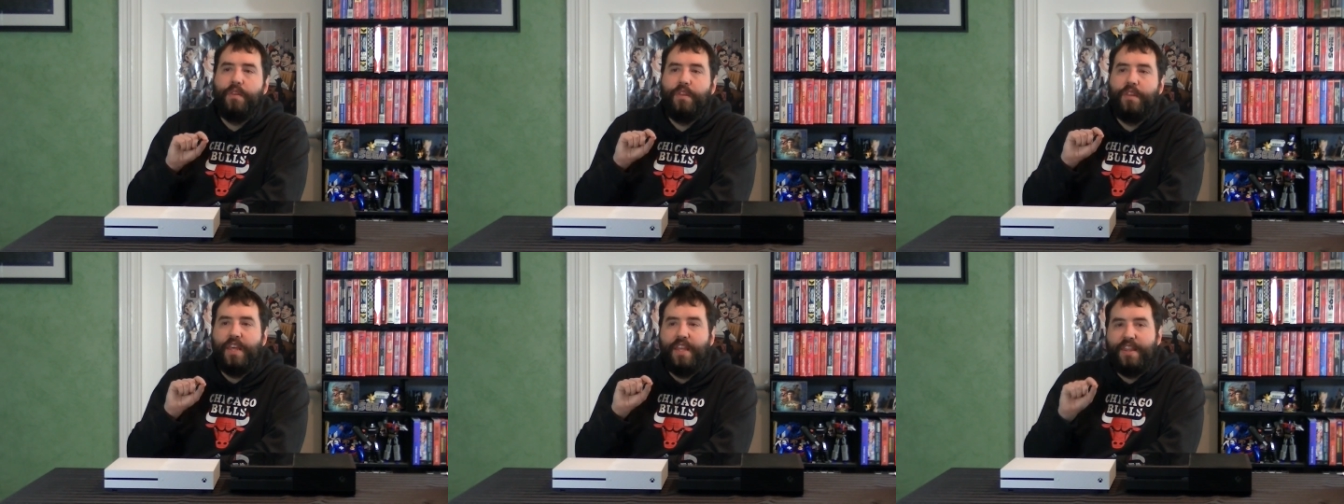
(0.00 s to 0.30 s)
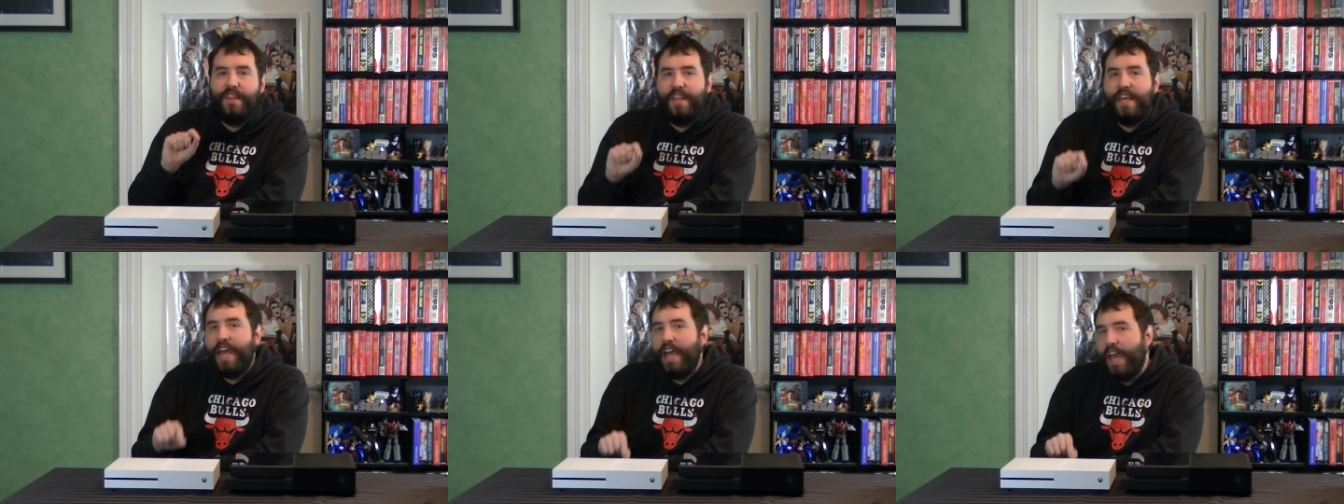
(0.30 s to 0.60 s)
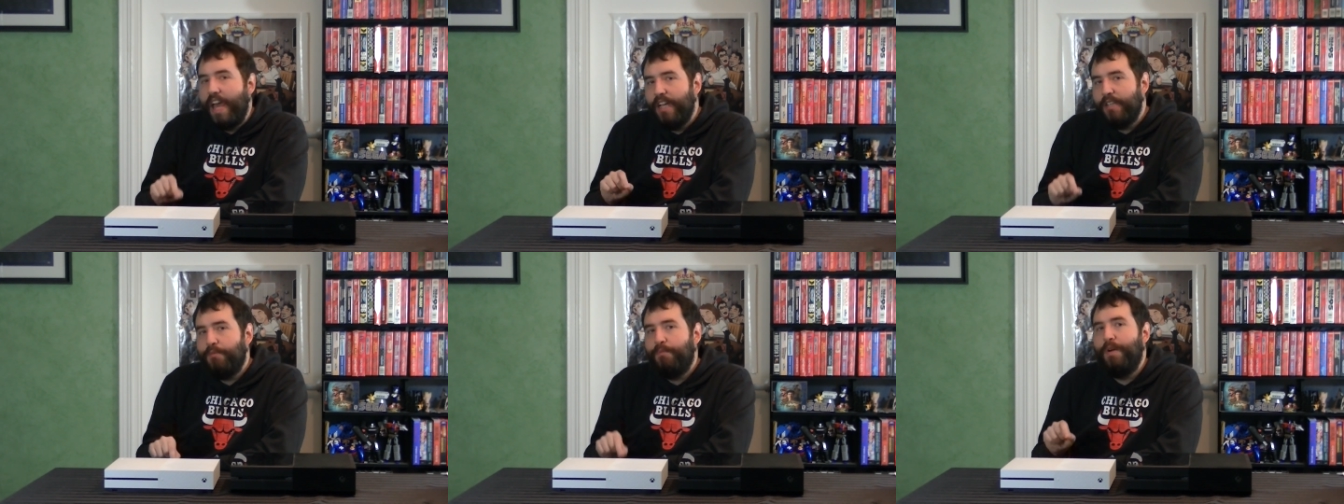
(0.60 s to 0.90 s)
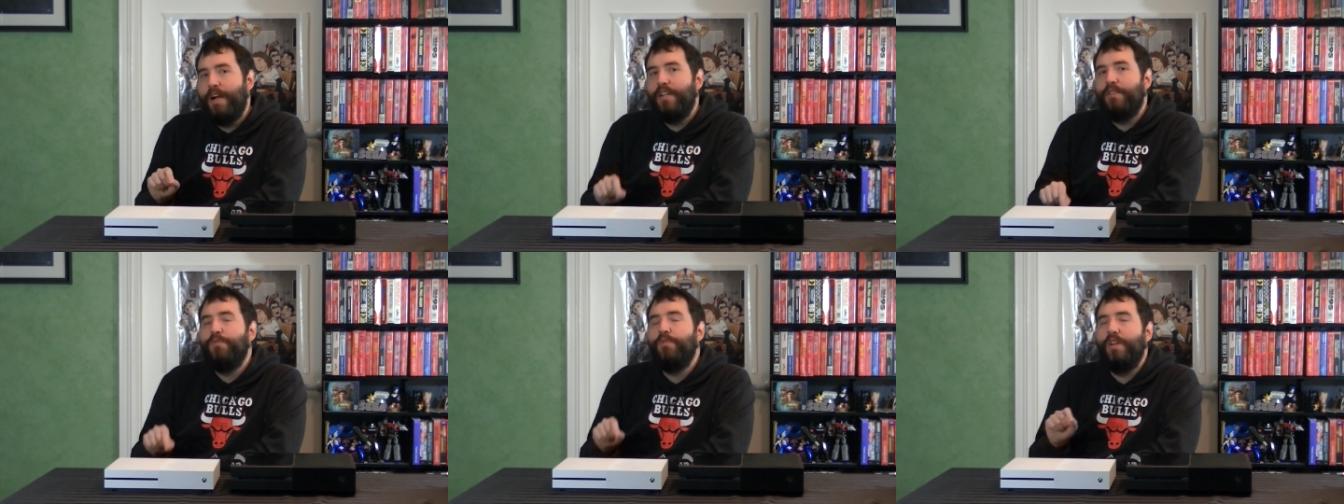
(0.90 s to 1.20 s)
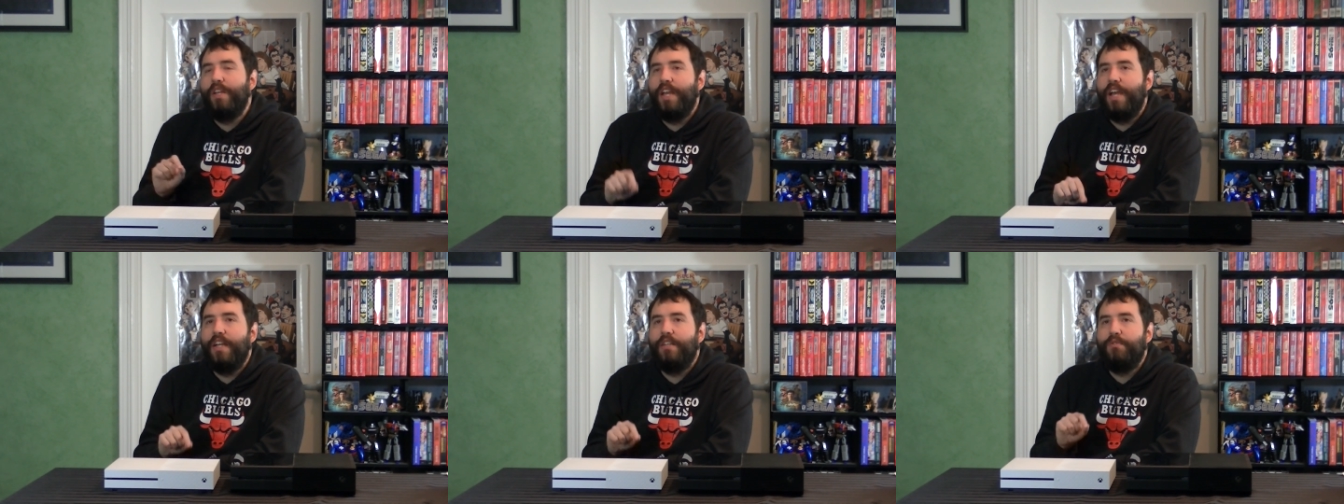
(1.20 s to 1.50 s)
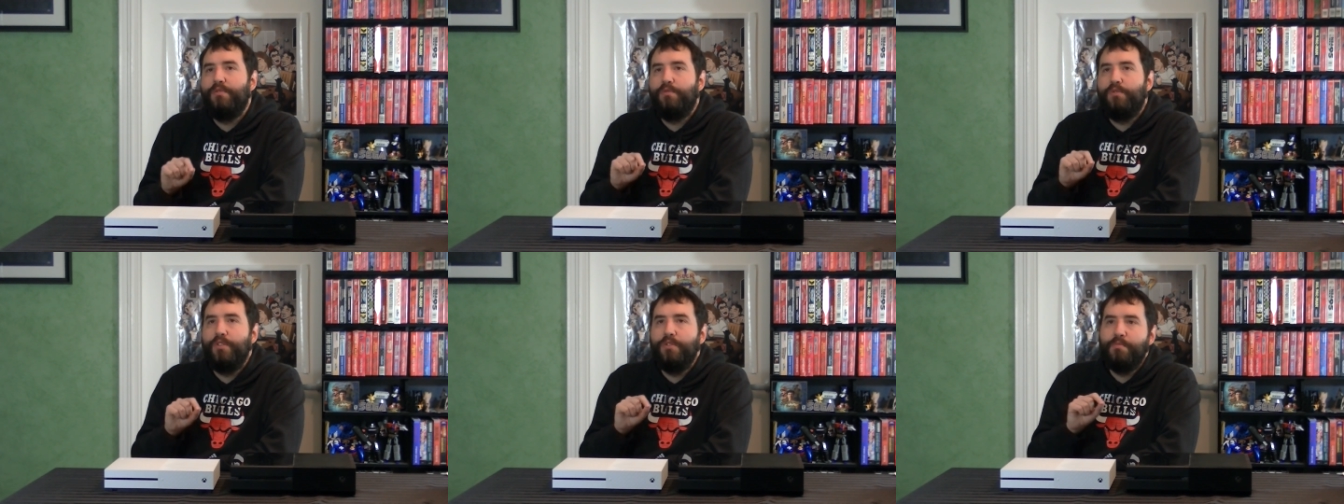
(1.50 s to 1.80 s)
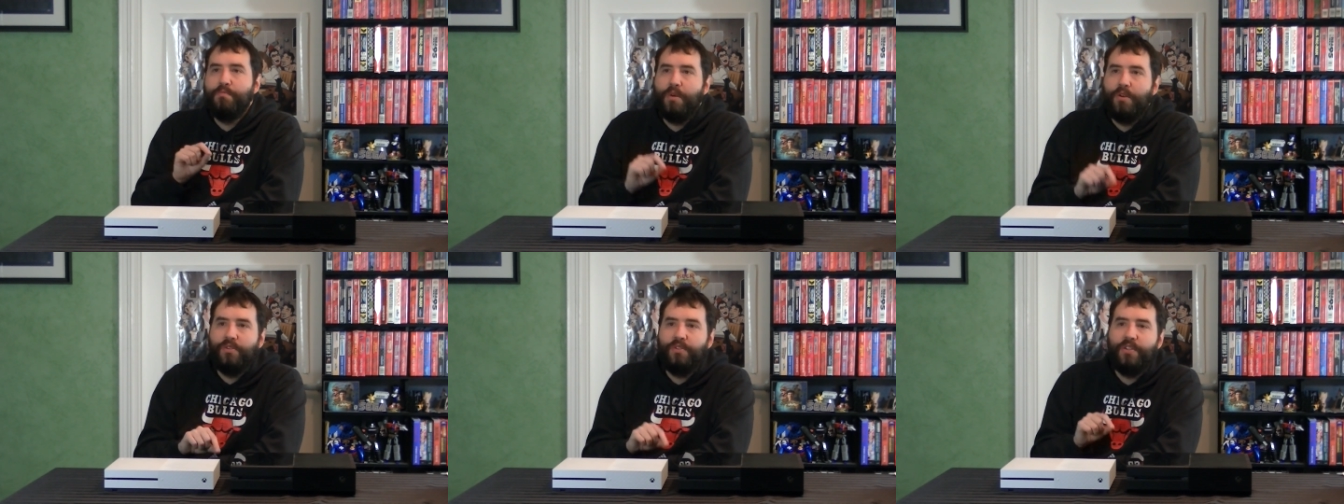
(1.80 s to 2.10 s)
that the Xbox One X
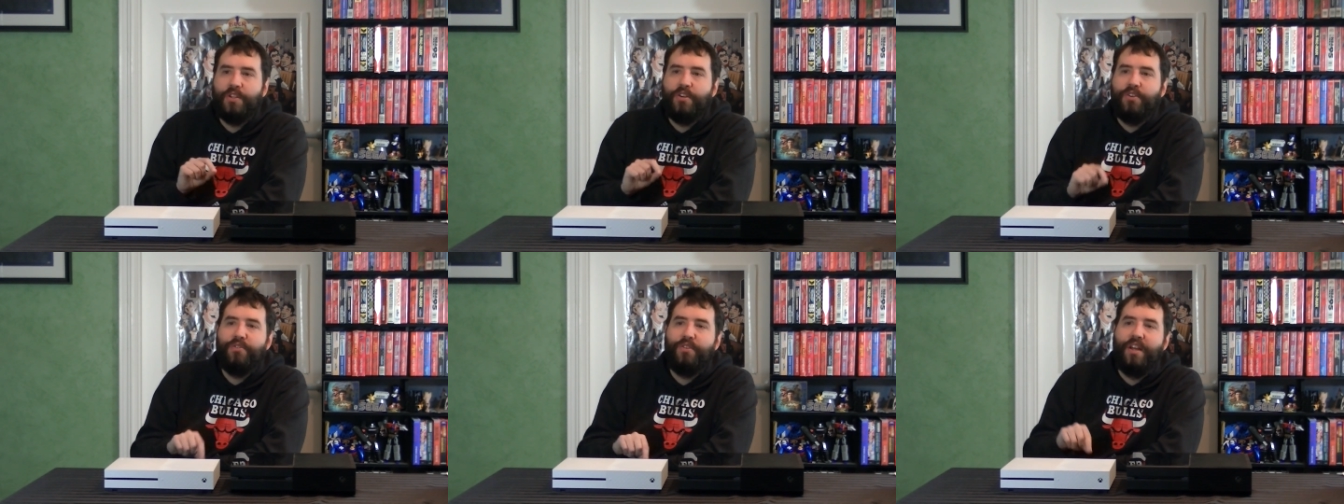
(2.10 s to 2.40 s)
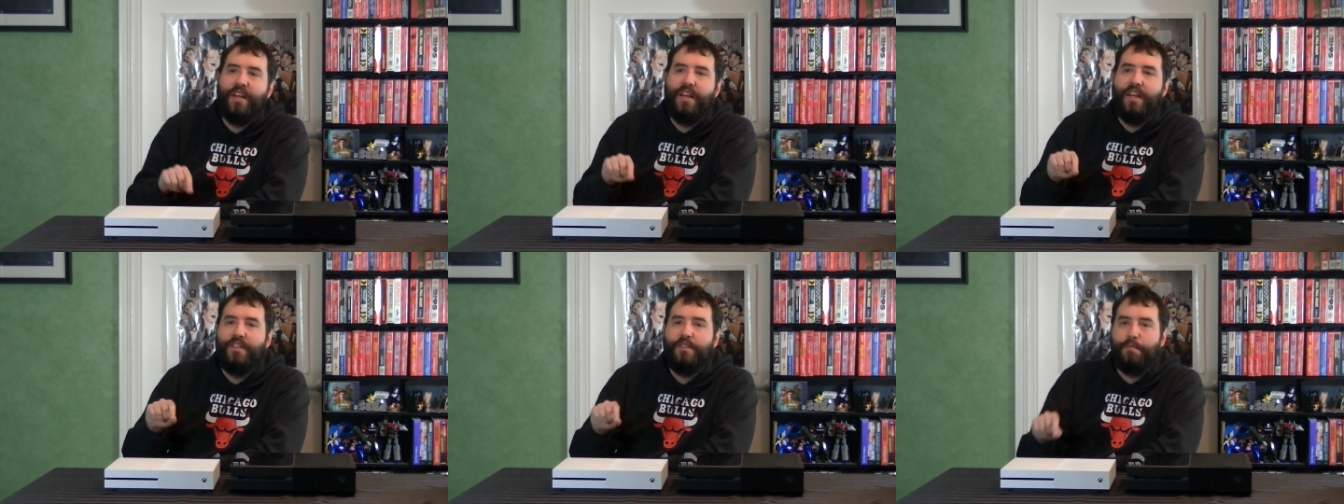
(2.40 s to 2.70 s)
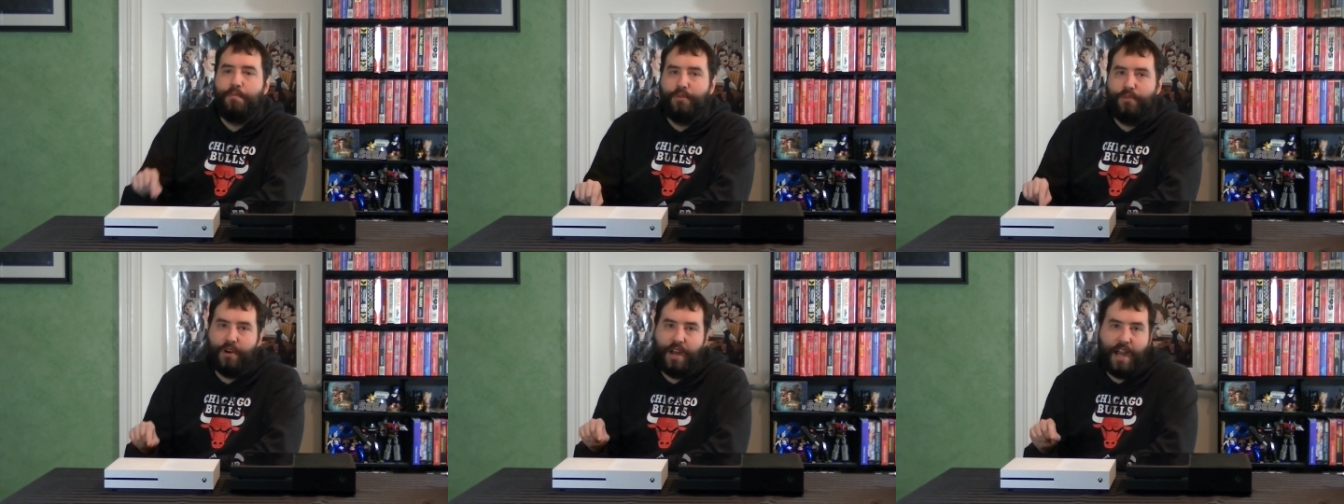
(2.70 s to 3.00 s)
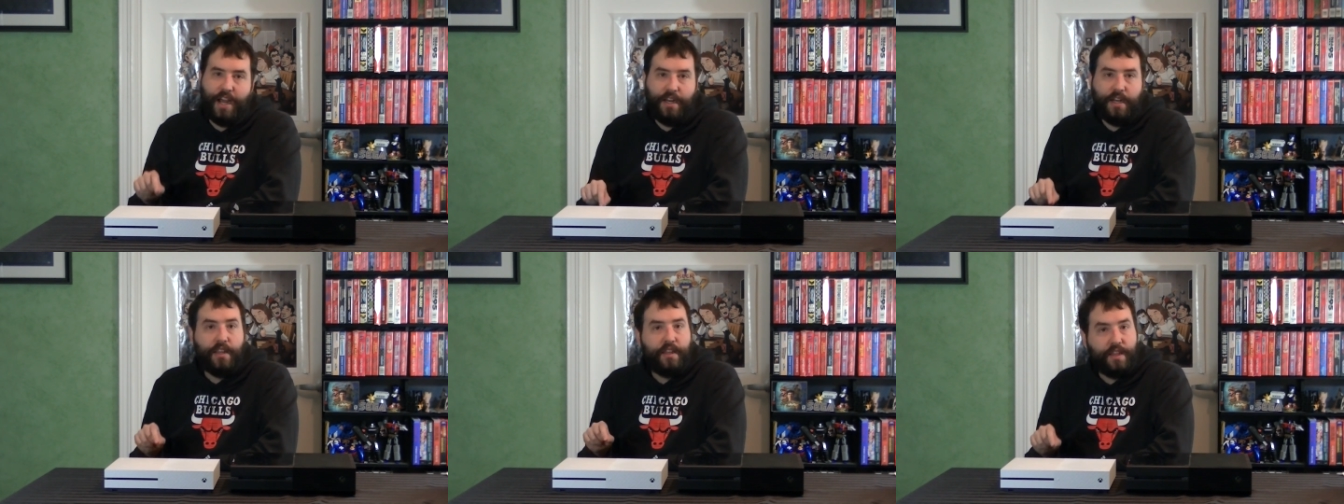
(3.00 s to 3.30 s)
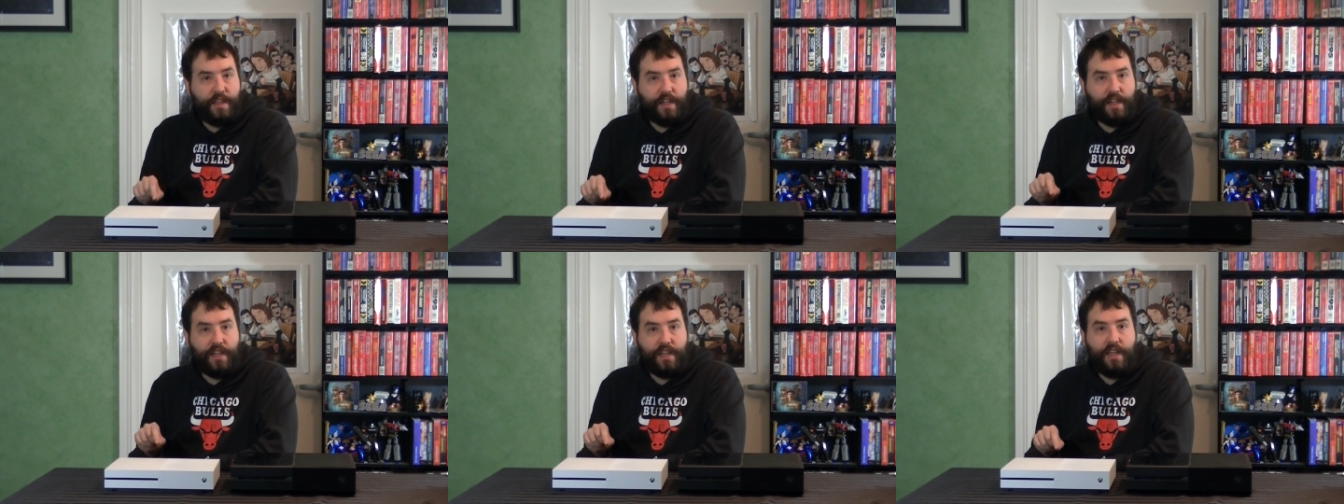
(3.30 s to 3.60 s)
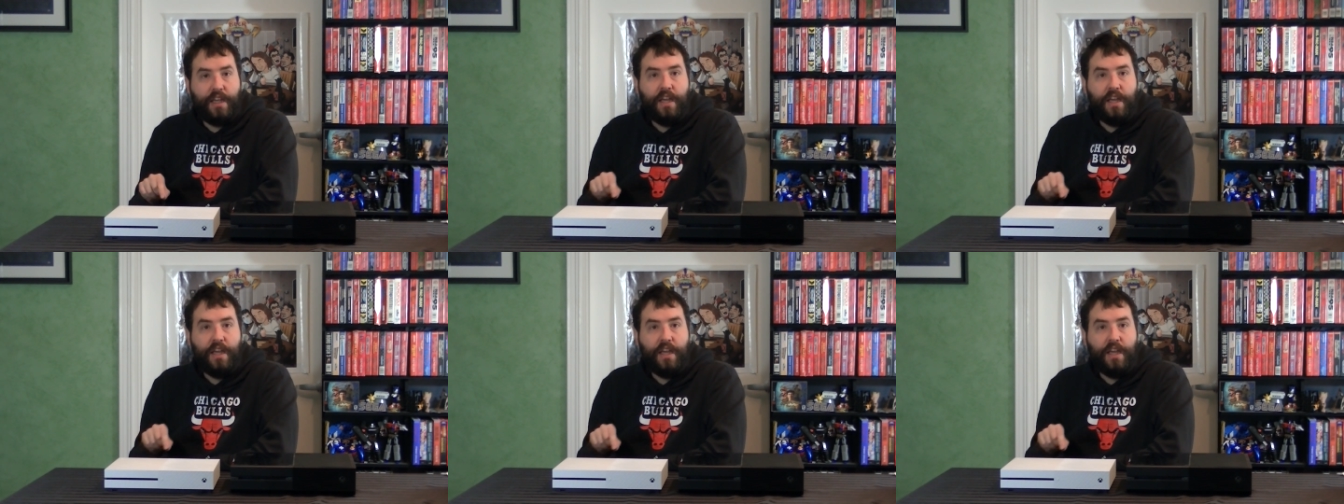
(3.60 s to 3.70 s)
was mostly created as a pride thing.